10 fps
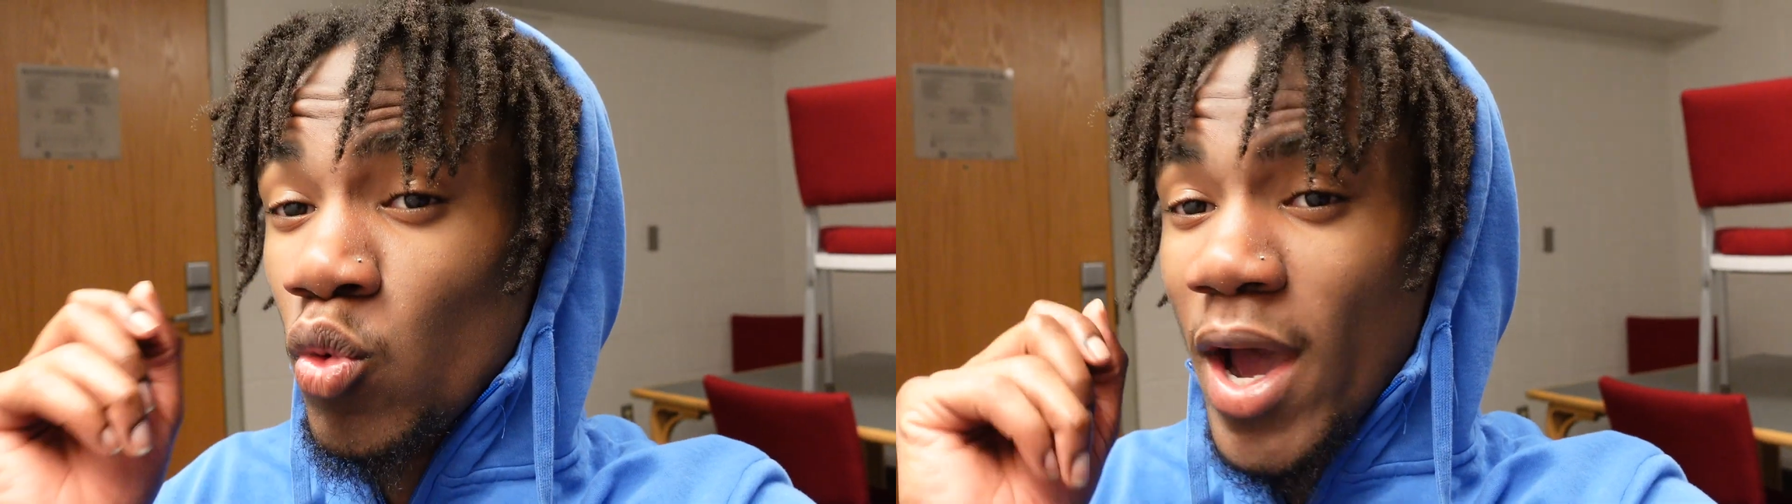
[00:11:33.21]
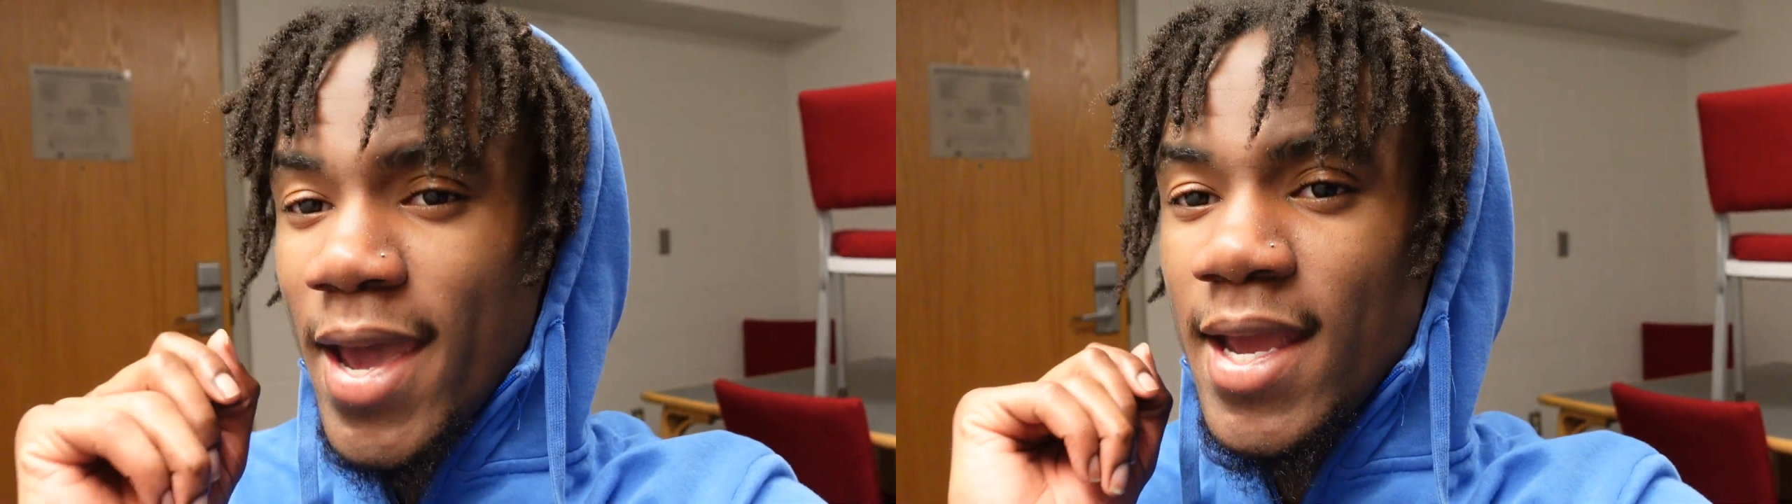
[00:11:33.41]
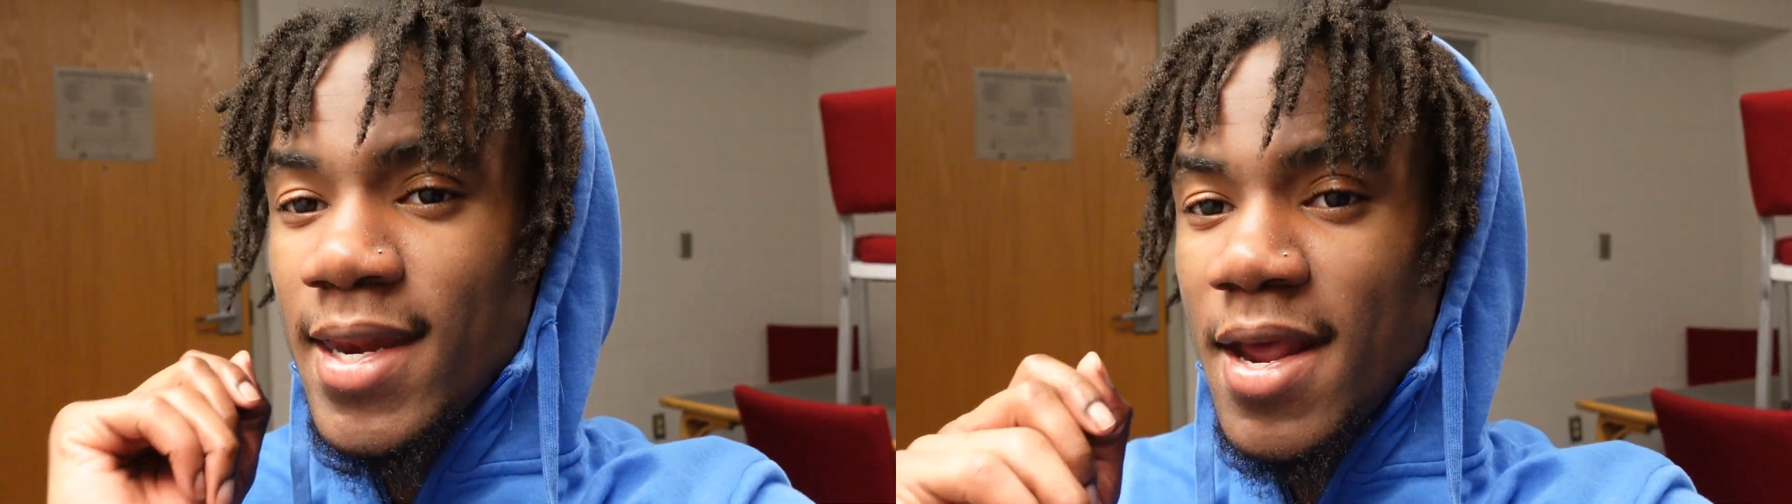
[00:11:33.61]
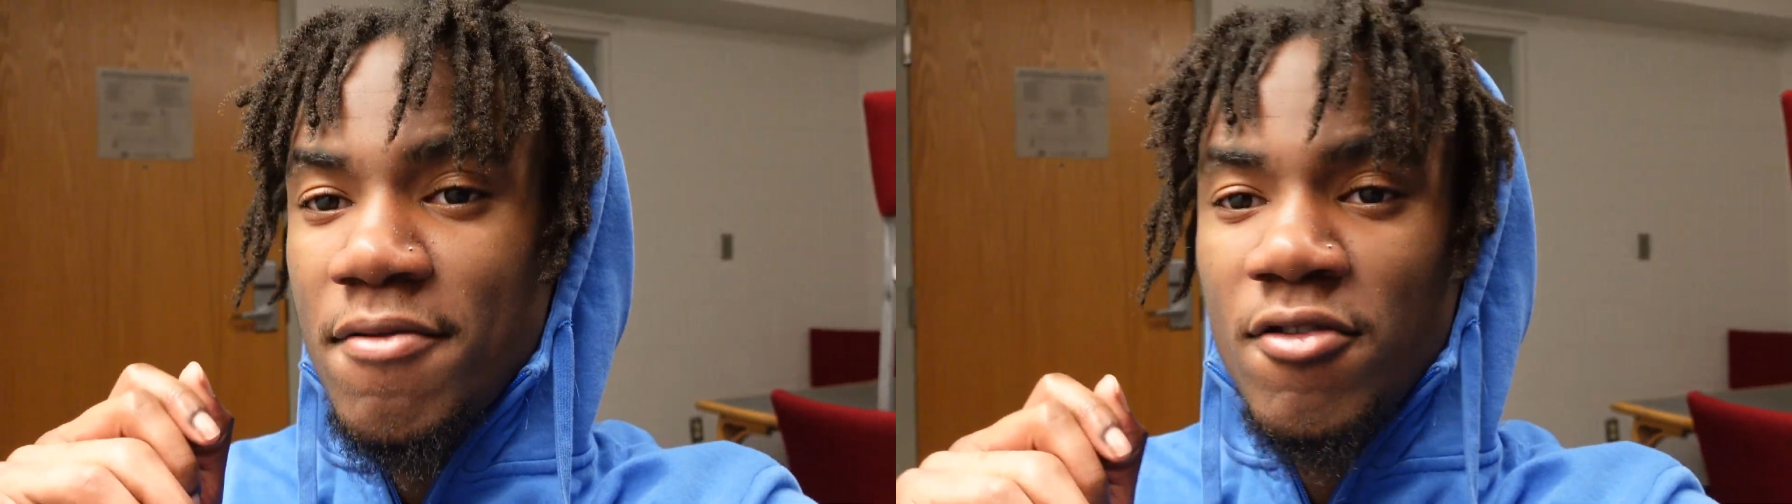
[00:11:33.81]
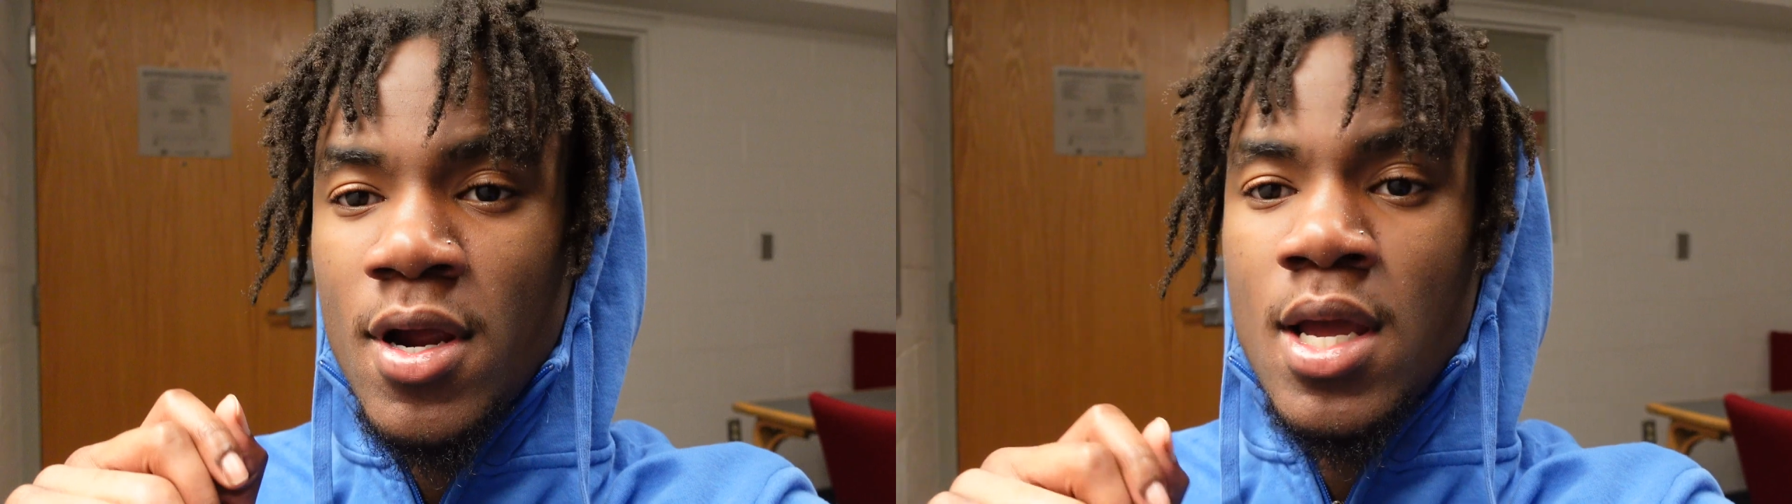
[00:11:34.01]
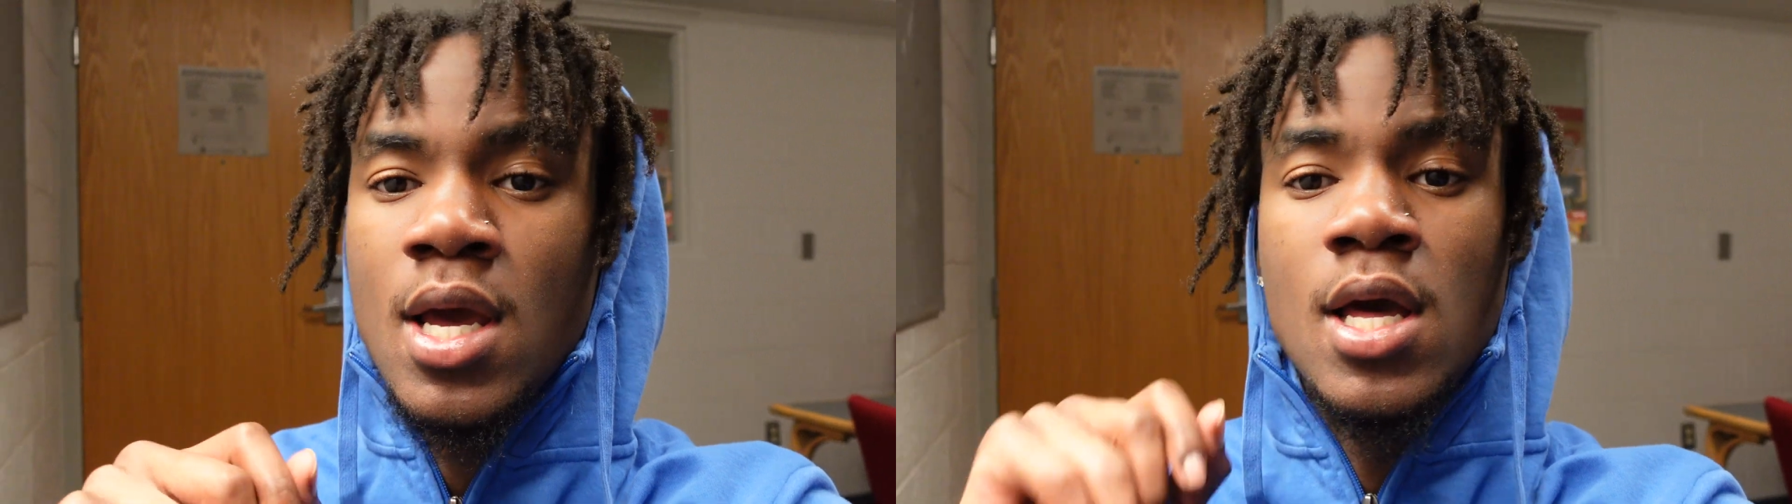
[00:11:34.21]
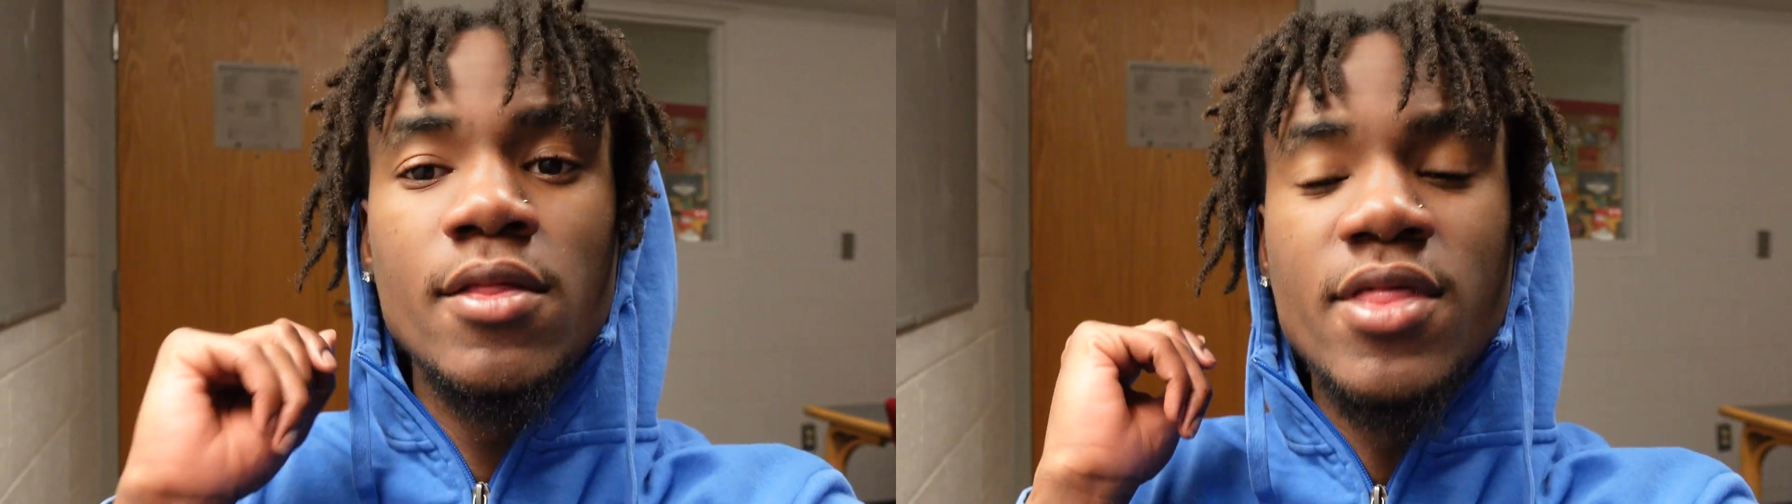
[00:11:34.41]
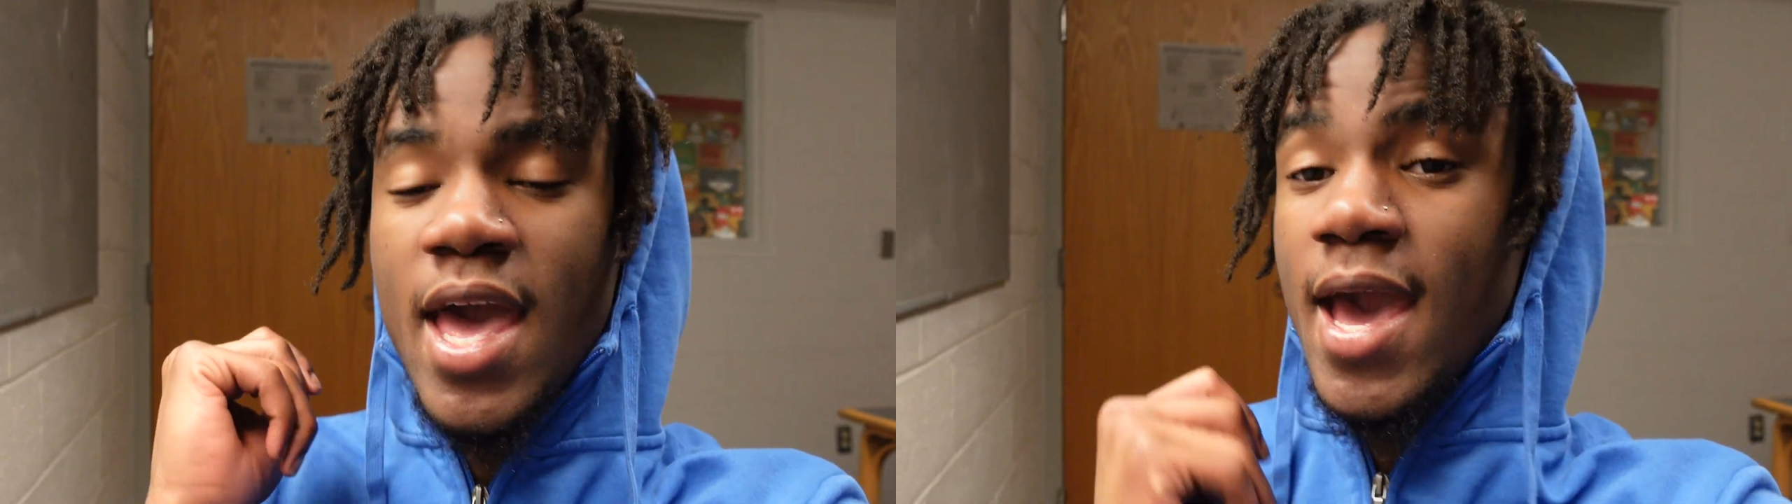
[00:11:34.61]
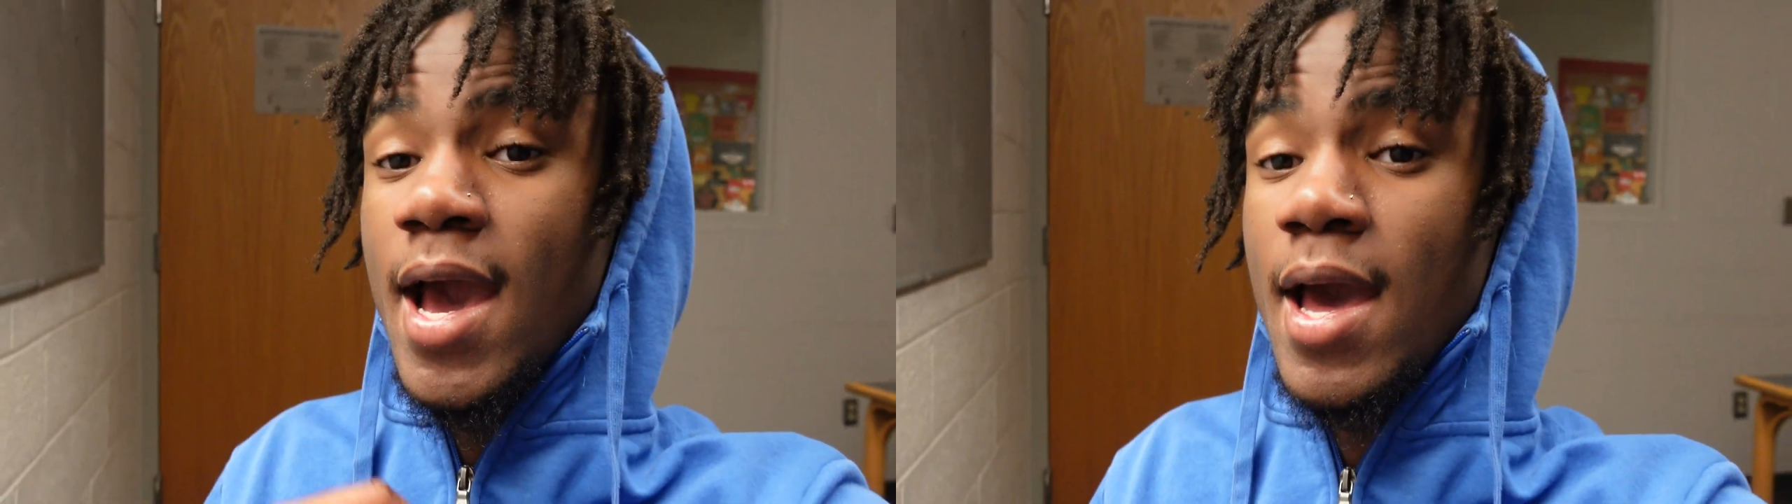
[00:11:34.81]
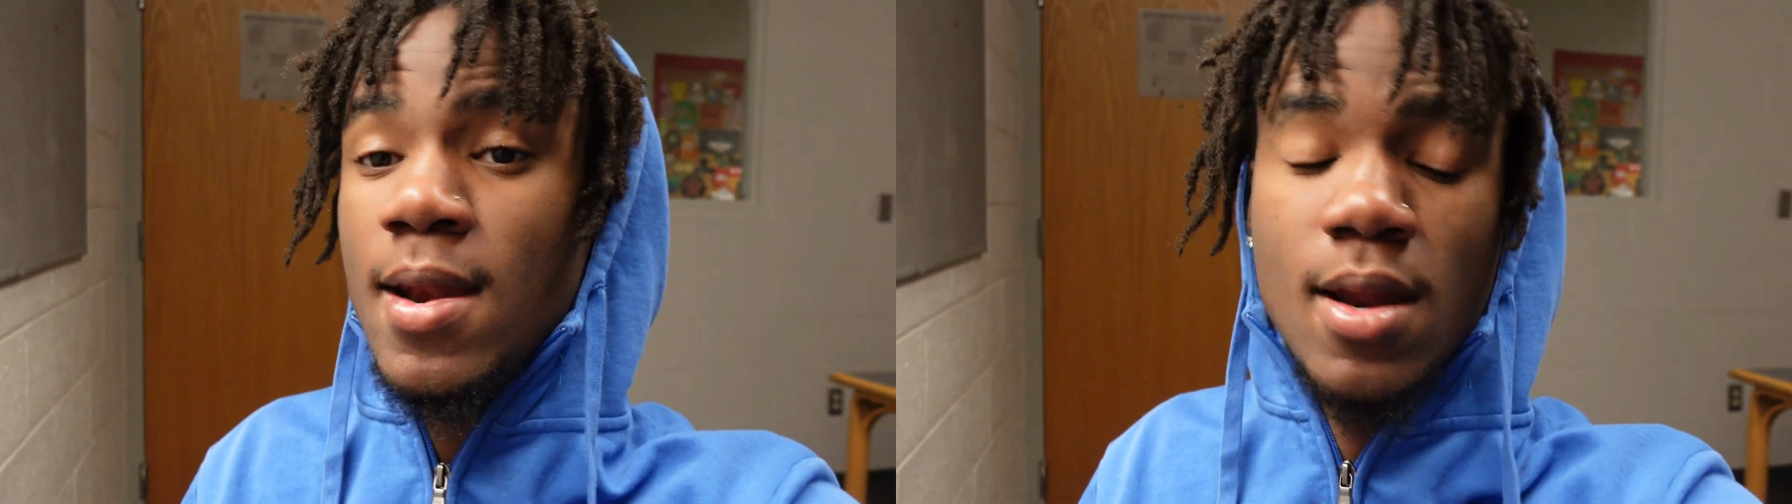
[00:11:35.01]
way different
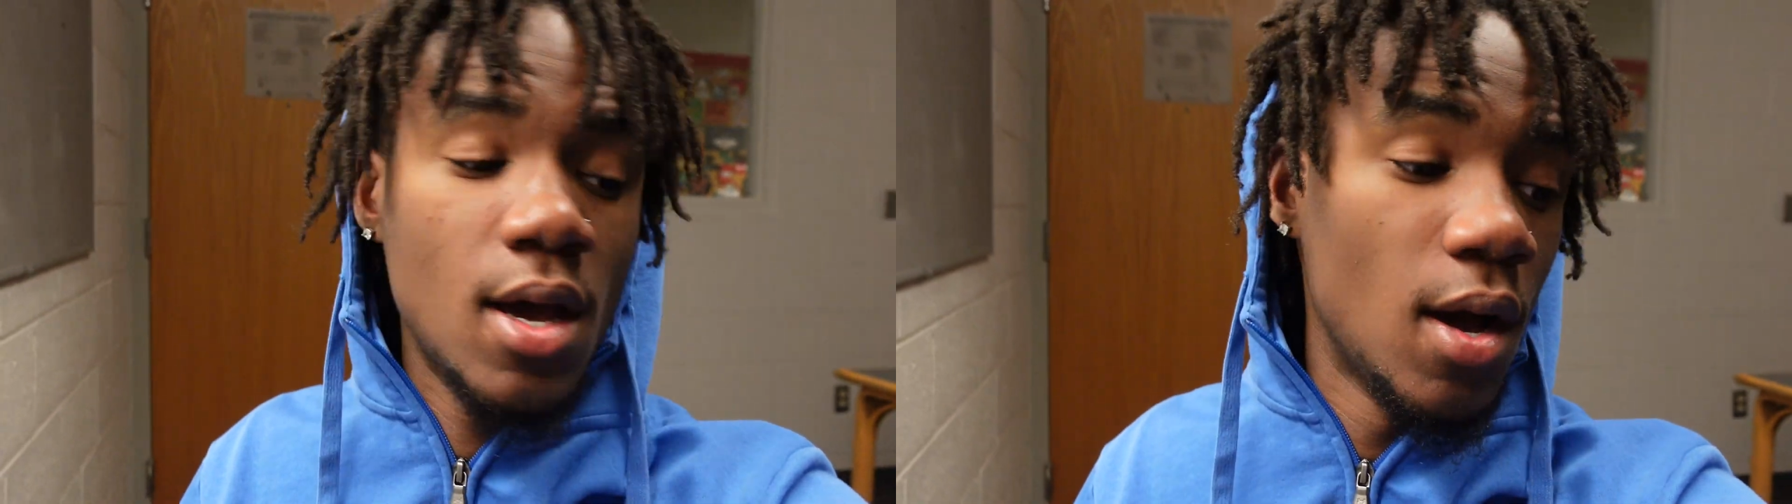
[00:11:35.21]
than